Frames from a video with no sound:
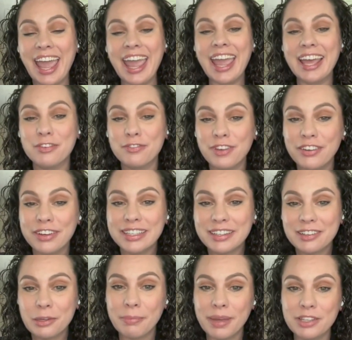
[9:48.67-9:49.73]
and very
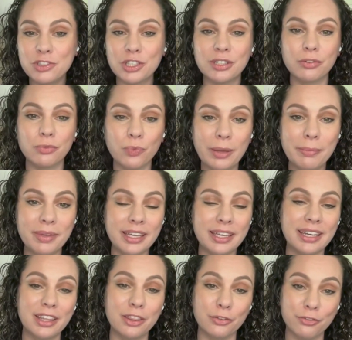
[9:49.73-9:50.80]
little mention of
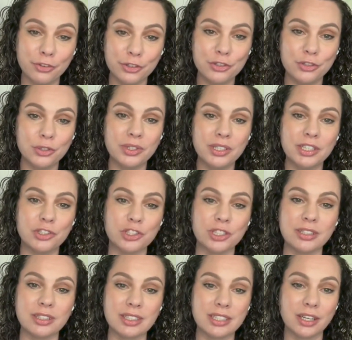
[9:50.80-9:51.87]
women in the first two
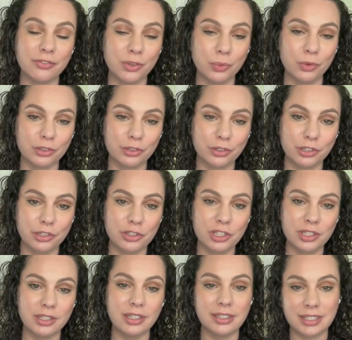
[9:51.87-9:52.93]
editions of the World
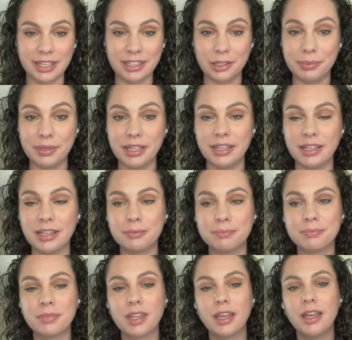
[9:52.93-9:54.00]
Christian Encyclopedia.
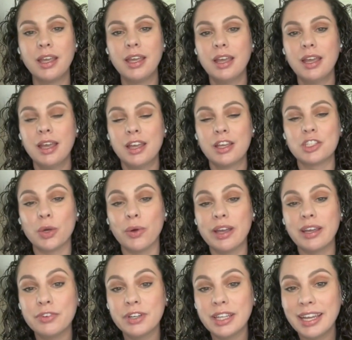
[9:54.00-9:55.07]
So
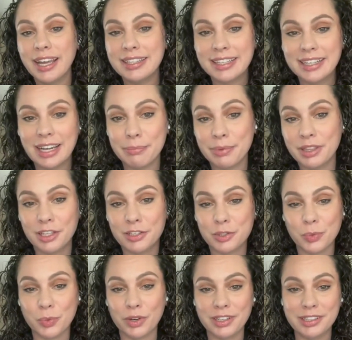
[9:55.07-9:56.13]
I really ended up in
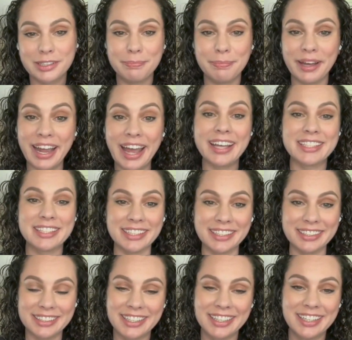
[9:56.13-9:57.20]
this work by
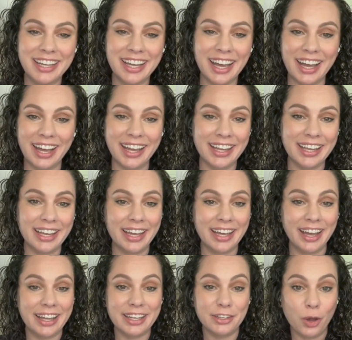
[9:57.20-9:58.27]
accident. I
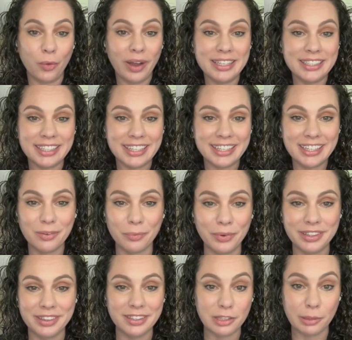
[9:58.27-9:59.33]
had no idea
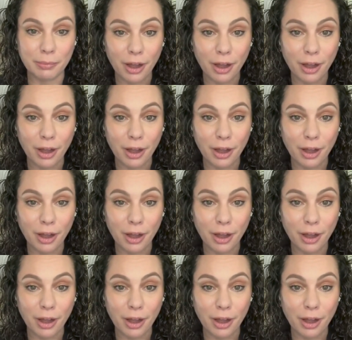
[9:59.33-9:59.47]
what the